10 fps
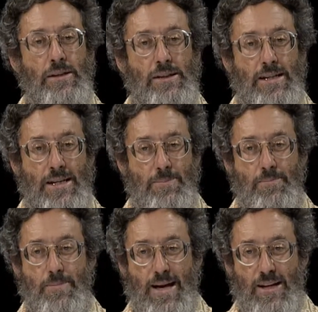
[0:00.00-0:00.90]
Um,
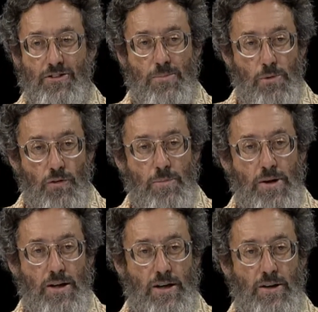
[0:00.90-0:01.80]
and it's a movement
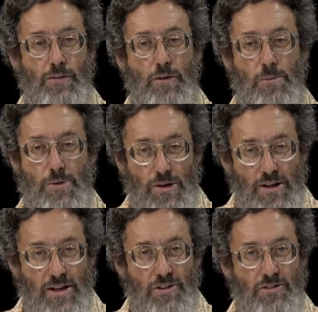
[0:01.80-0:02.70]
of
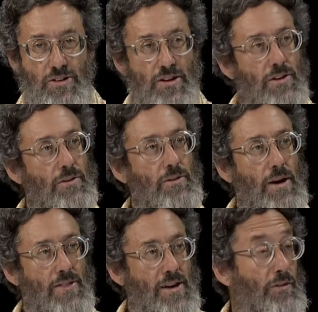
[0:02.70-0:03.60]
communities that are
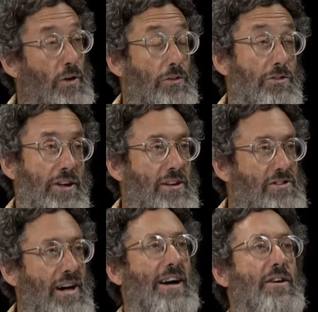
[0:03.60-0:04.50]
that have grown sick and
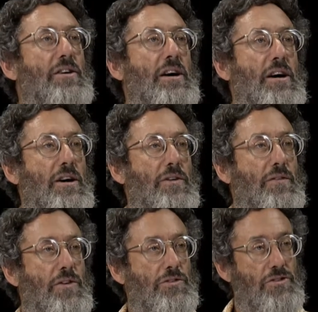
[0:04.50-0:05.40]
tired of
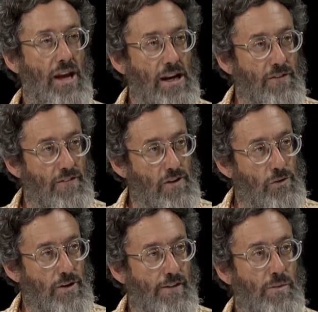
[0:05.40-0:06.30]
the state and federal
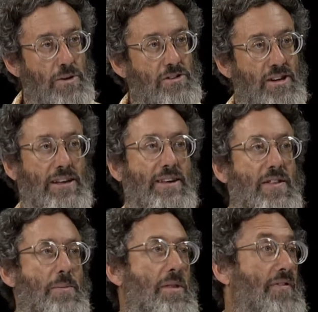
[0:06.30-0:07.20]
government telling
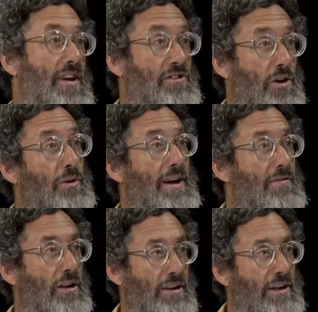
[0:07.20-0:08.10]
them that they don't have
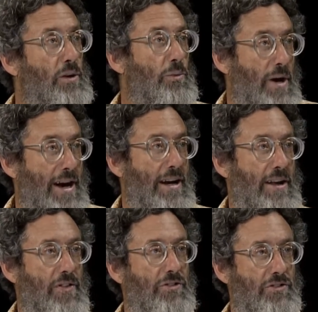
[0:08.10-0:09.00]
the legal right
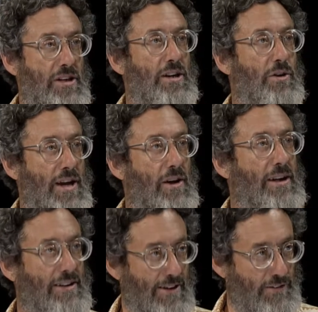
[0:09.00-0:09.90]
at the city or county
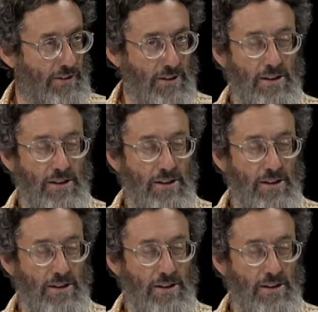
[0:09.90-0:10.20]
level